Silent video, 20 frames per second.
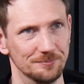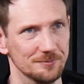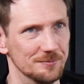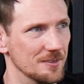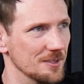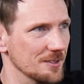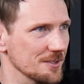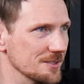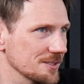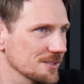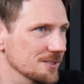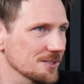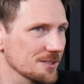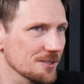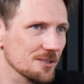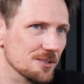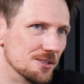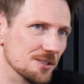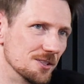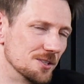There's
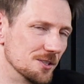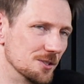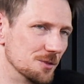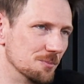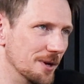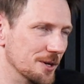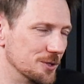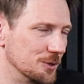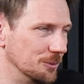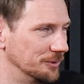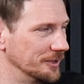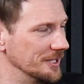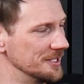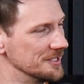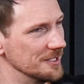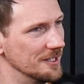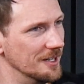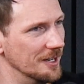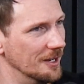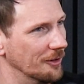just a special place
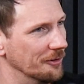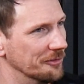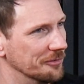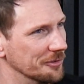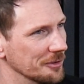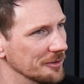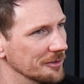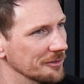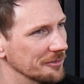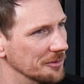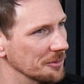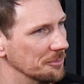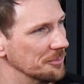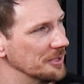in hell for